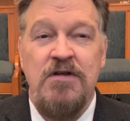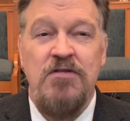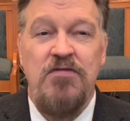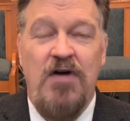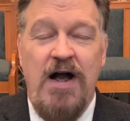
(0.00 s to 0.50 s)

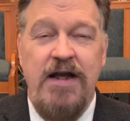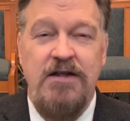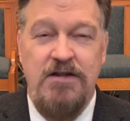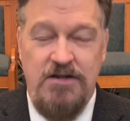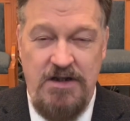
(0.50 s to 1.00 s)

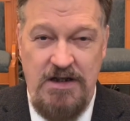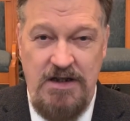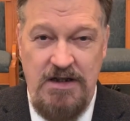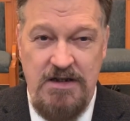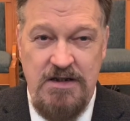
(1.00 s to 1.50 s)
Find a
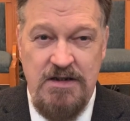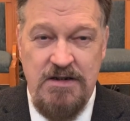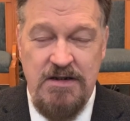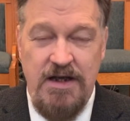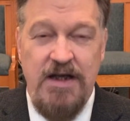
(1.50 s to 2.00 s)
need
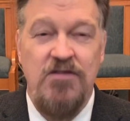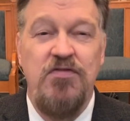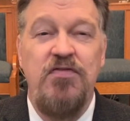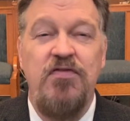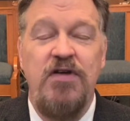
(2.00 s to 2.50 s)
and
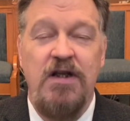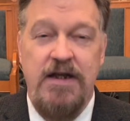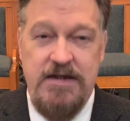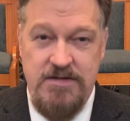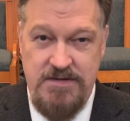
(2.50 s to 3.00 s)
fill
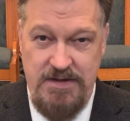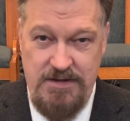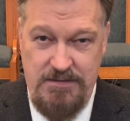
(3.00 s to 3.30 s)
it.